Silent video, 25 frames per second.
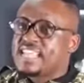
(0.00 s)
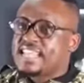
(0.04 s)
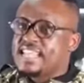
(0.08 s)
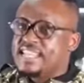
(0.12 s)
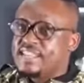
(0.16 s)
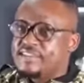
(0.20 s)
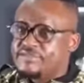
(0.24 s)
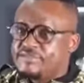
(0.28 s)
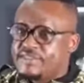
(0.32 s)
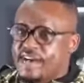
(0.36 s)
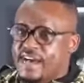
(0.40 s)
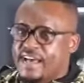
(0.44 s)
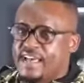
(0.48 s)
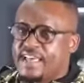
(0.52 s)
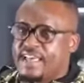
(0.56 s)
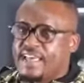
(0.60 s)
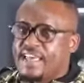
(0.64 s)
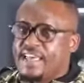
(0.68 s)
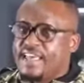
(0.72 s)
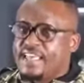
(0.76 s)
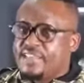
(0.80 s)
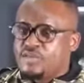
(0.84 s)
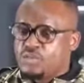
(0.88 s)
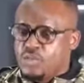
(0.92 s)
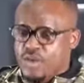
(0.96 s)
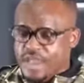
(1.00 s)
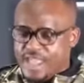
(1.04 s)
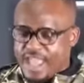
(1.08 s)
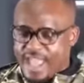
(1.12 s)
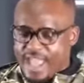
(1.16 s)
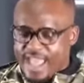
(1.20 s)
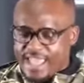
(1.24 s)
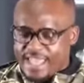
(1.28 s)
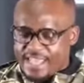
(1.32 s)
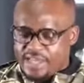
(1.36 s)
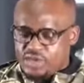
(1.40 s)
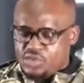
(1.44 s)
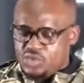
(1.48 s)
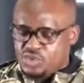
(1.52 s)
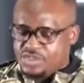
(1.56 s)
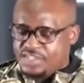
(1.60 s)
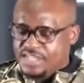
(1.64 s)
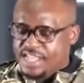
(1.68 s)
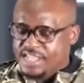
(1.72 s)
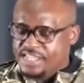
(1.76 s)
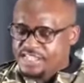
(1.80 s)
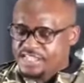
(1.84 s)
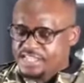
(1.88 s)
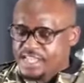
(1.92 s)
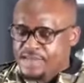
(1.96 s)
a river, where I had to
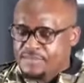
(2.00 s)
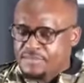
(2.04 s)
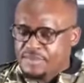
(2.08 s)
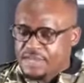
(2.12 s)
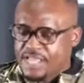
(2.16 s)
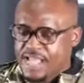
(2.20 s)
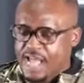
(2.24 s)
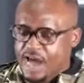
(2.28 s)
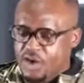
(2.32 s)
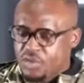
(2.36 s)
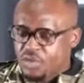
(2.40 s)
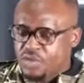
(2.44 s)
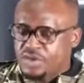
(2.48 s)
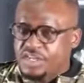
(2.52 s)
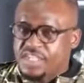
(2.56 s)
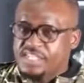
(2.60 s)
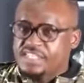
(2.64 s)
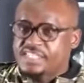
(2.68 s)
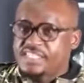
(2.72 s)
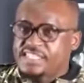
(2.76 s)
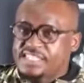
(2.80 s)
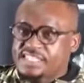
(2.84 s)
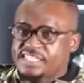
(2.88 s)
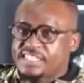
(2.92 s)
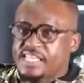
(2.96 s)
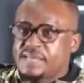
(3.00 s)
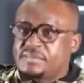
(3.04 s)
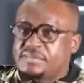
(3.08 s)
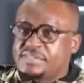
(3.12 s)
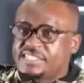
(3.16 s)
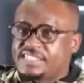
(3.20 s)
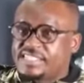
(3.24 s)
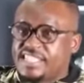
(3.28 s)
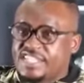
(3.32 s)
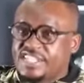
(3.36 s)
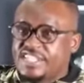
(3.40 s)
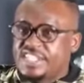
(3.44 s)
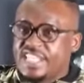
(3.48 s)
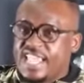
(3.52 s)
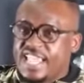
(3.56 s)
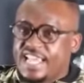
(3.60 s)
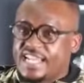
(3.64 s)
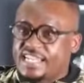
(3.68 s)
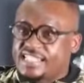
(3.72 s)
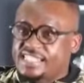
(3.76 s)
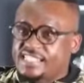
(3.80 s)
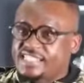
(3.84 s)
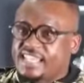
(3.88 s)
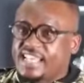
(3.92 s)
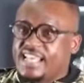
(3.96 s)
take some cowries, some
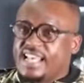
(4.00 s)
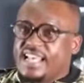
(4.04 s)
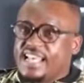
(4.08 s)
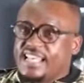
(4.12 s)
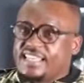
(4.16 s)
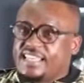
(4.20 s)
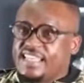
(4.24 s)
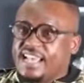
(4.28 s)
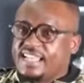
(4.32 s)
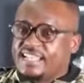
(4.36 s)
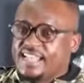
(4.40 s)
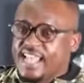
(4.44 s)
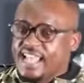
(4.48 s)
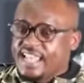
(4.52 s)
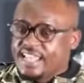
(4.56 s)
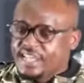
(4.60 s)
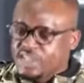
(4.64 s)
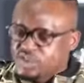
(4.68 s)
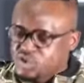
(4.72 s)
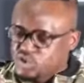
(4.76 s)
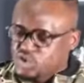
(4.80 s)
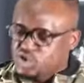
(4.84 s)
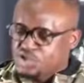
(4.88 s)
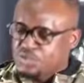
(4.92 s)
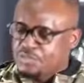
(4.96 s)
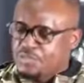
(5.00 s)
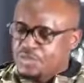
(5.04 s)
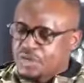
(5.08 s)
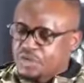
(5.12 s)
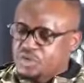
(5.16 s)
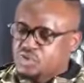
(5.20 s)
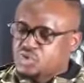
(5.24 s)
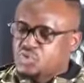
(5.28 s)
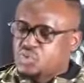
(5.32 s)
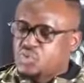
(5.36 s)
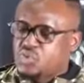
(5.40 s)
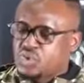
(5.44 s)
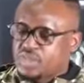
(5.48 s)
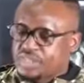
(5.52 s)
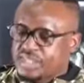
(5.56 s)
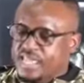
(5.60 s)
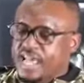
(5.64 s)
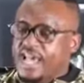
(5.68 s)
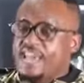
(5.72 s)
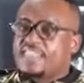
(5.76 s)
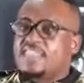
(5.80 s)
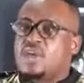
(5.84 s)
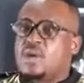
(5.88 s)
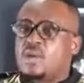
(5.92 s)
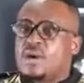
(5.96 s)
seashells that I had to speak to.
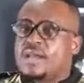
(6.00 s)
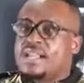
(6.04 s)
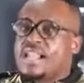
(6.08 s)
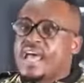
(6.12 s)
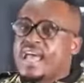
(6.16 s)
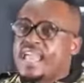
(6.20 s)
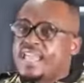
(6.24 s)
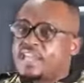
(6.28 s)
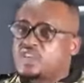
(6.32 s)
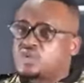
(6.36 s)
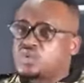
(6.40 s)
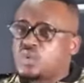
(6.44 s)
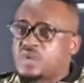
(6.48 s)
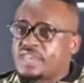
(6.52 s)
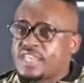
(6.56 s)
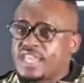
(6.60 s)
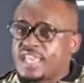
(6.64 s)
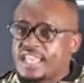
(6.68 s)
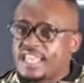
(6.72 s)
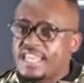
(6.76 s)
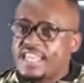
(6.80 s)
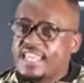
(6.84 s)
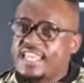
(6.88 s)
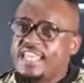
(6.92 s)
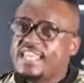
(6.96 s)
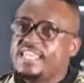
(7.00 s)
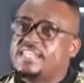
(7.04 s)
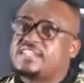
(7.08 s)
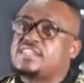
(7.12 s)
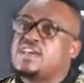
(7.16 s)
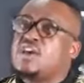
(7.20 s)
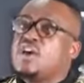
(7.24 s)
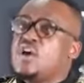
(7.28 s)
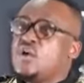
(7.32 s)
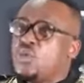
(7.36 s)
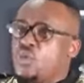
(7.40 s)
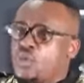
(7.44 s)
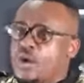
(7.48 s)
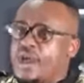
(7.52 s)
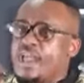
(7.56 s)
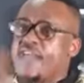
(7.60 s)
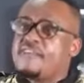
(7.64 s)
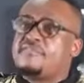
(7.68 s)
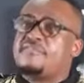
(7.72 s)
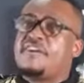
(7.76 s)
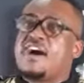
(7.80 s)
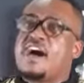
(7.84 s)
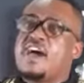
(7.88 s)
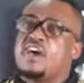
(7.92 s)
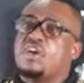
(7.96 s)
The other one, I had to carry it
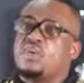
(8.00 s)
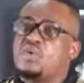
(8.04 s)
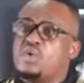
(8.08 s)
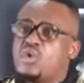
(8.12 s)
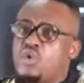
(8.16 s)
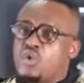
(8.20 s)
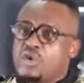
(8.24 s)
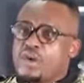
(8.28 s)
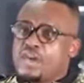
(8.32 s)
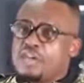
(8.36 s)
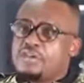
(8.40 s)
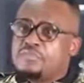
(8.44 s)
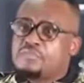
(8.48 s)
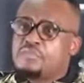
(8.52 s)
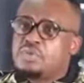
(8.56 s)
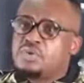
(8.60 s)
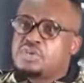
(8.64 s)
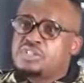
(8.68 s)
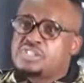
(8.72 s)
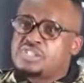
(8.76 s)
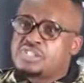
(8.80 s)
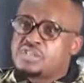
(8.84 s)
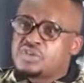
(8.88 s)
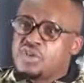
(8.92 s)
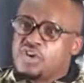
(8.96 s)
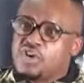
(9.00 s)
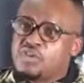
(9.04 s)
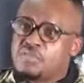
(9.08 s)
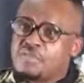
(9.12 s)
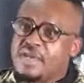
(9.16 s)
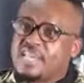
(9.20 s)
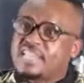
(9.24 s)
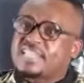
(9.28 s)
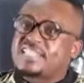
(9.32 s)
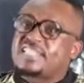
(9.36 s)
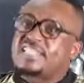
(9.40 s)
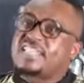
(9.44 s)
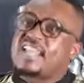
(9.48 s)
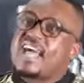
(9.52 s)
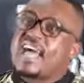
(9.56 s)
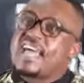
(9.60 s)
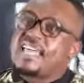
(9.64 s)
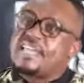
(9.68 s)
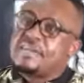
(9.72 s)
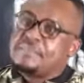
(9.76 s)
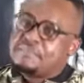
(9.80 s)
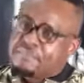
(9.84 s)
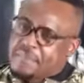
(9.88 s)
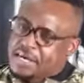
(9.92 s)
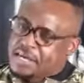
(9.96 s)
wherever I go and put it on my
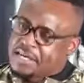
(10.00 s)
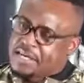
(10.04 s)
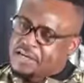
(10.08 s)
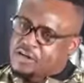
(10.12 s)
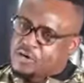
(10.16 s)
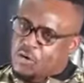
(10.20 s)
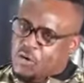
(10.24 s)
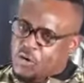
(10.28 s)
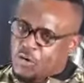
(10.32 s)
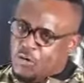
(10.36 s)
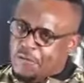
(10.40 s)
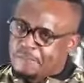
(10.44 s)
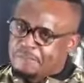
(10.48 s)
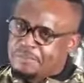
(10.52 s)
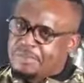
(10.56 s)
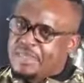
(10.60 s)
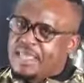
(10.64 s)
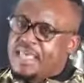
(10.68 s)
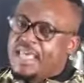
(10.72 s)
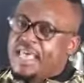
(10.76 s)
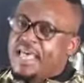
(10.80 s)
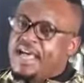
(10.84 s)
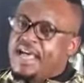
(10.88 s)
shrine back at home.